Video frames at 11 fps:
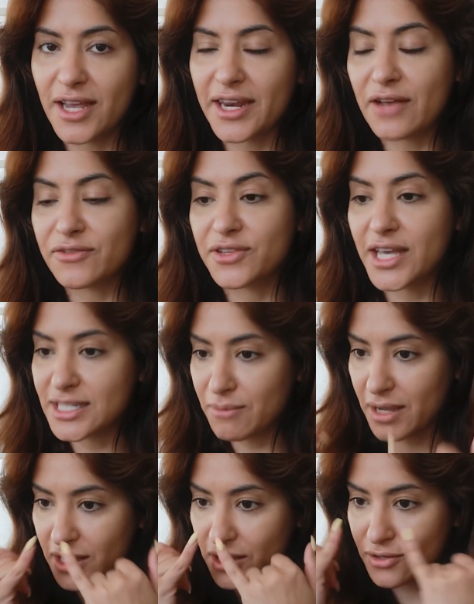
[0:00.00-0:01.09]
and after that I'm
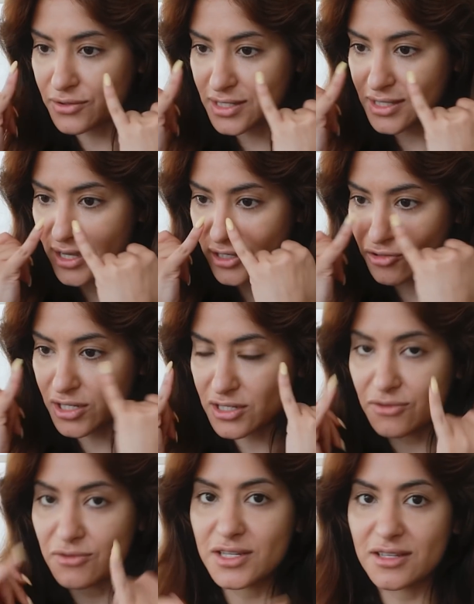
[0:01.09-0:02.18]
going to use the
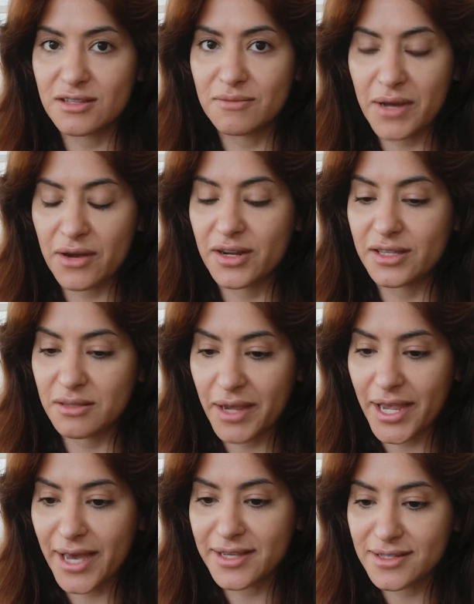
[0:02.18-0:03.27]
translucent powder under
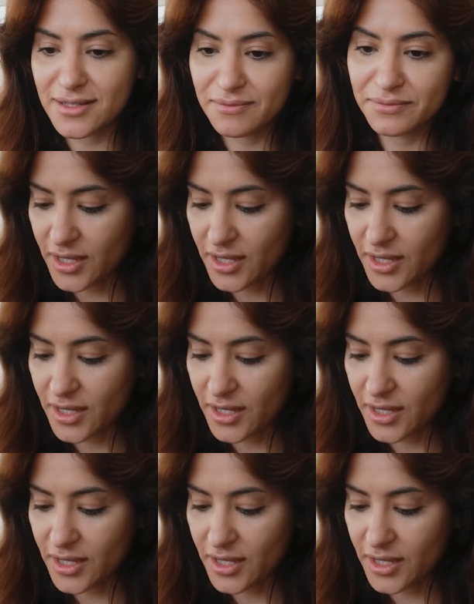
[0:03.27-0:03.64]
my eyes.